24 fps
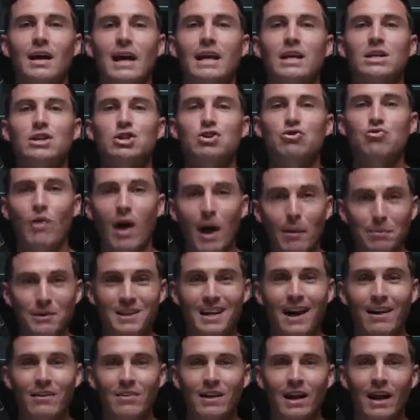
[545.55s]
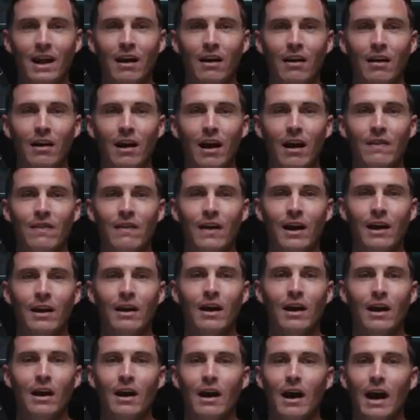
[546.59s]
I can drop down there and
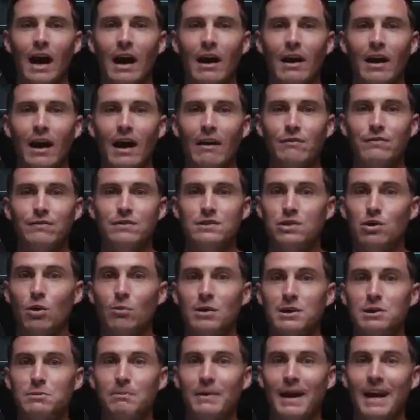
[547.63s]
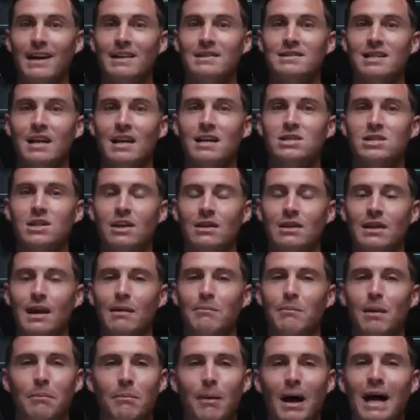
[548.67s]
then I have so much band tension
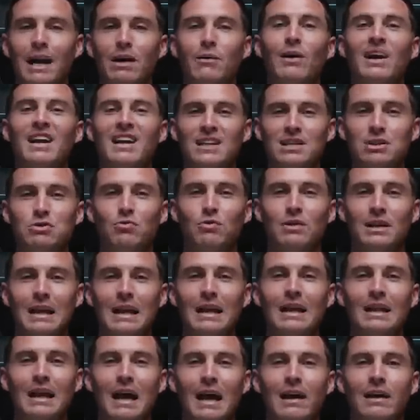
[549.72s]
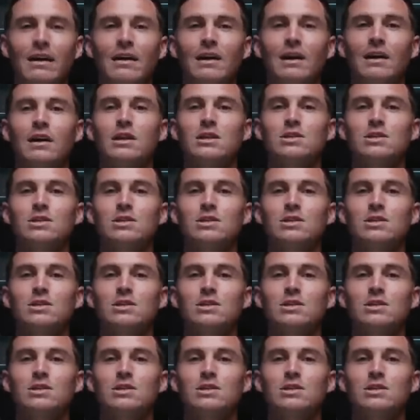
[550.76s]
that my body weight is really light.